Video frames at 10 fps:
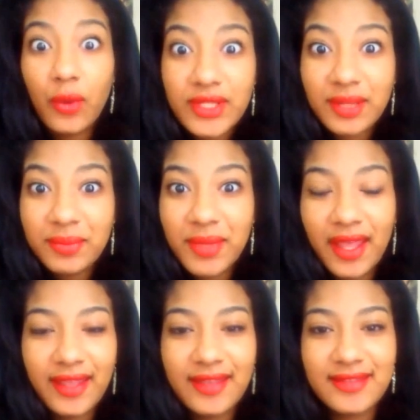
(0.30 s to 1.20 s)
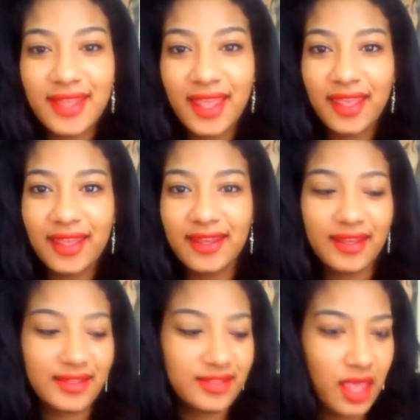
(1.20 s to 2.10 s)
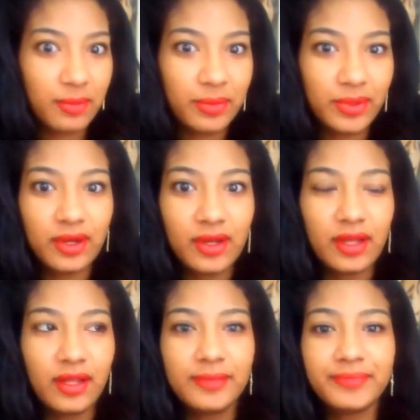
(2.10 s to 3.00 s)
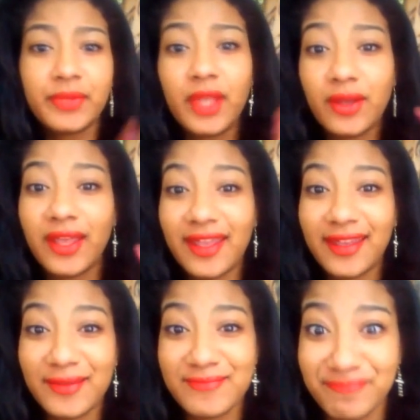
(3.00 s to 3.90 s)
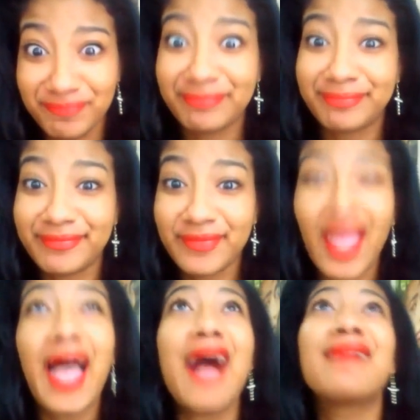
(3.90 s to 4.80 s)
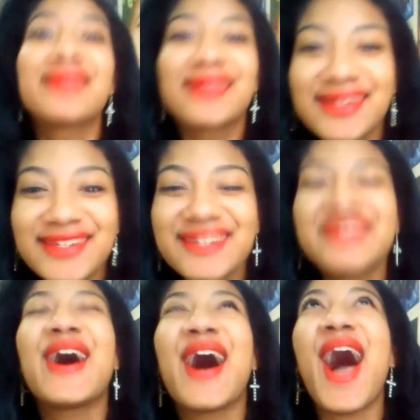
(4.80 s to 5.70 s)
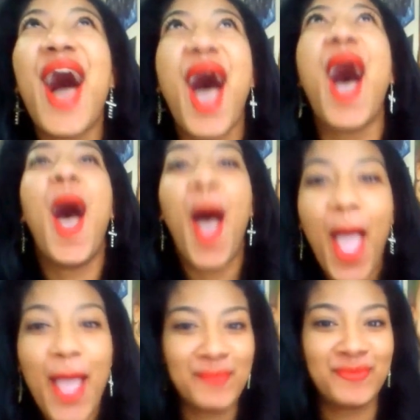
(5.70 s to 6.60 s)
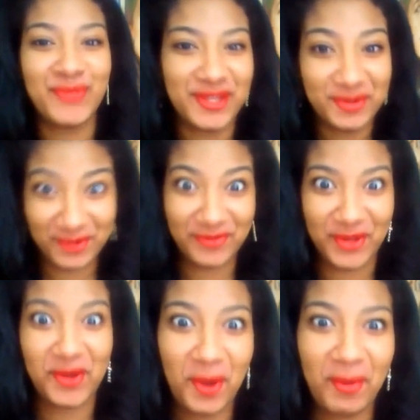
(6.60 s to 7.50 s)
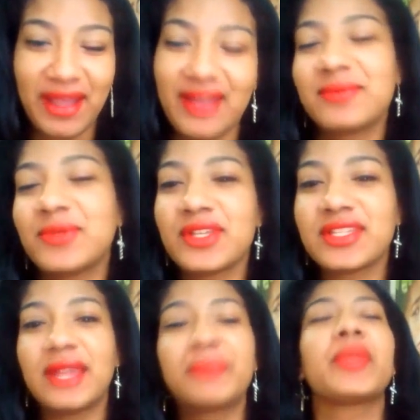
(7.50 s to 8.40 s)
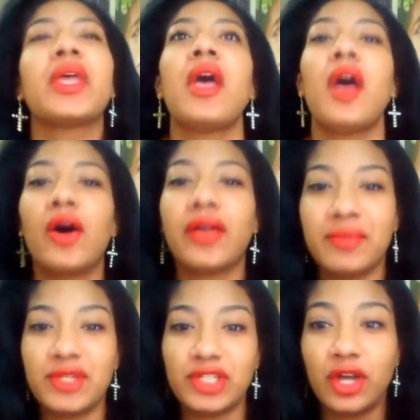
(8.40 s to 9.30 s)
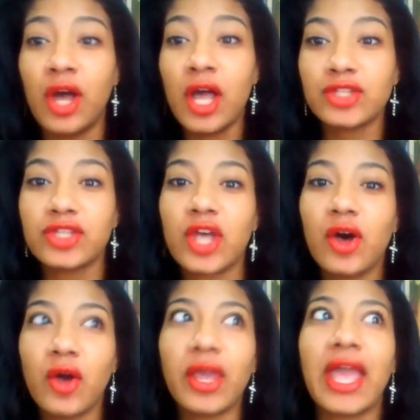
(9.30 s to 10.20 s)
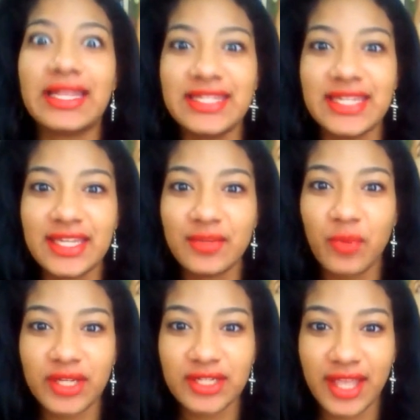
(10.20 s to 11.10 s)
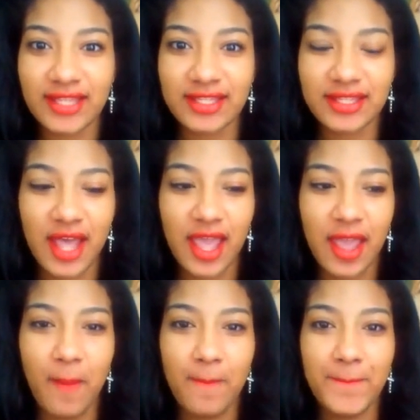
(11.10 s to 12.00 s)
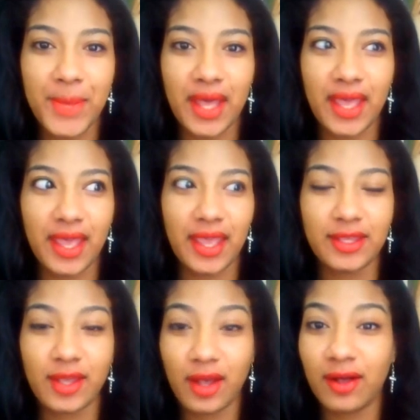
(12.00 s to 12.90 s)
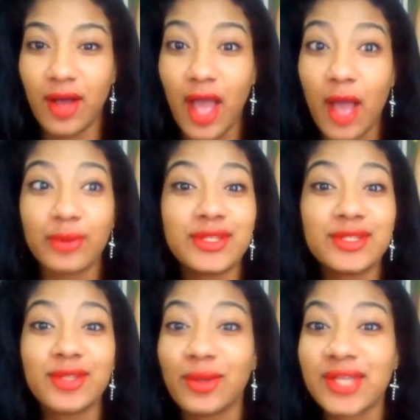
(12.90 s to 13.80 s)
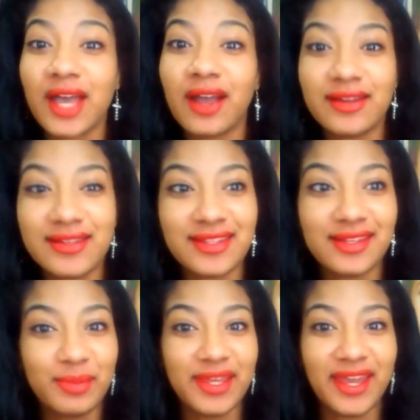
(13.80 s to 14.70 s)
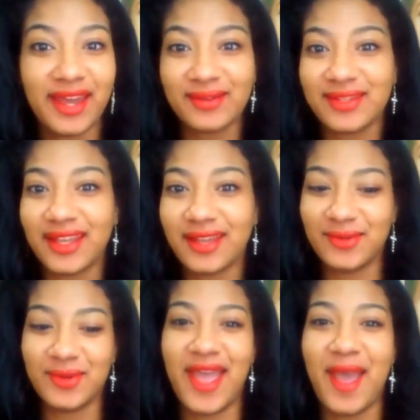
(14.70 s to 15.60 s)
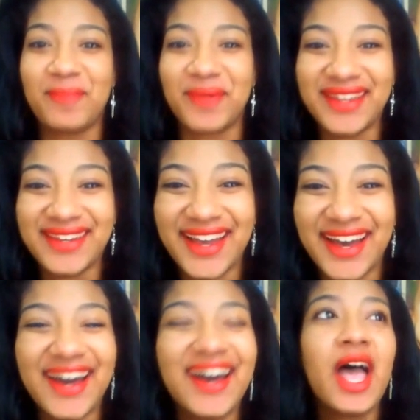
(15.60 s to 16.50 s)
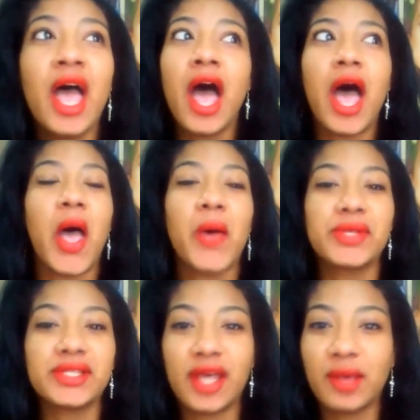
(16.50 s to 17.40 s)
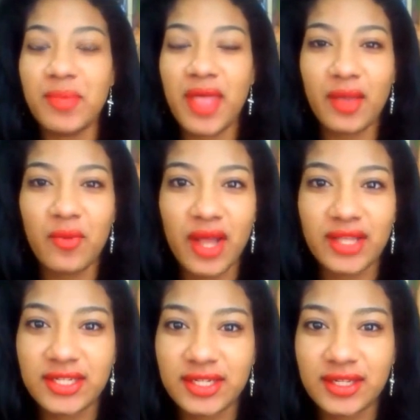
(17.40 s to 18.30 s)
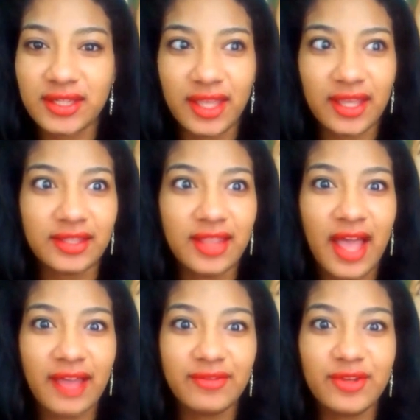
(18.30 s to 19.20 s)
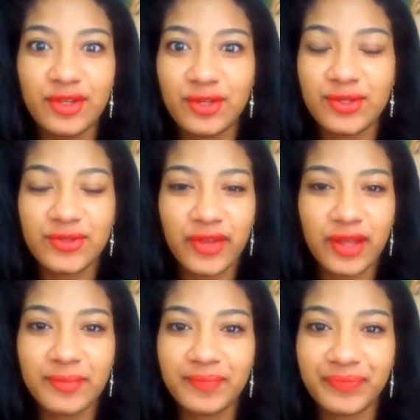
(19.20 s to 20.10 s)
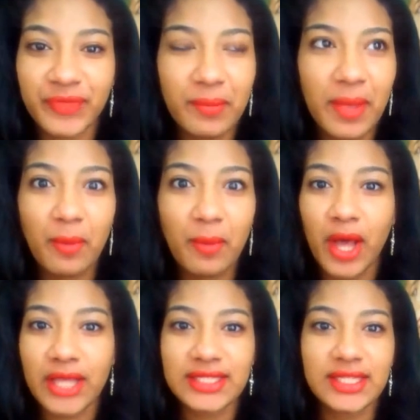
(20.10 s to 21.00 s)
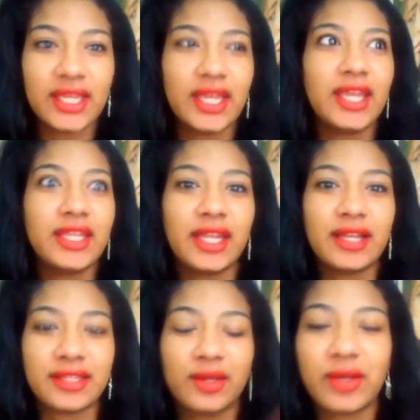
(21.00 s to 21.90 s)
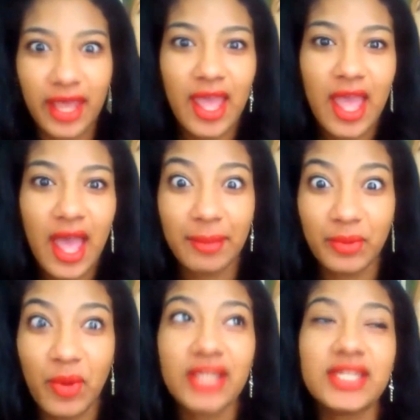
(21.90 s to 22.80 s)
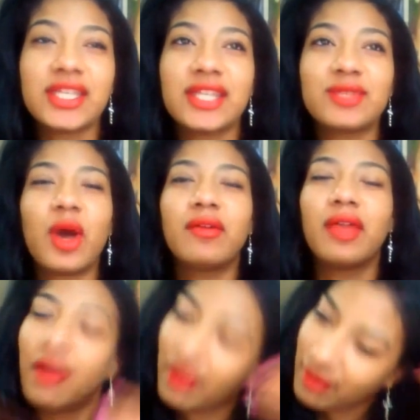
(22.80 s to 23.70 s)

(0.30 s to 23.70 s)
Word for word: What's up, guys? Hey, it's April. Um, okay, I'm gonna do a MV review. Oh my gosh, I'm so excited. Okay, Michigo. So, okay, I did watch it last night, but y'all, I was so tired and sleepy. I don't think I knew what happened. I was up like watching like live news from about Boston, and then I was like, okay, I'm gonna watch this at 12. Then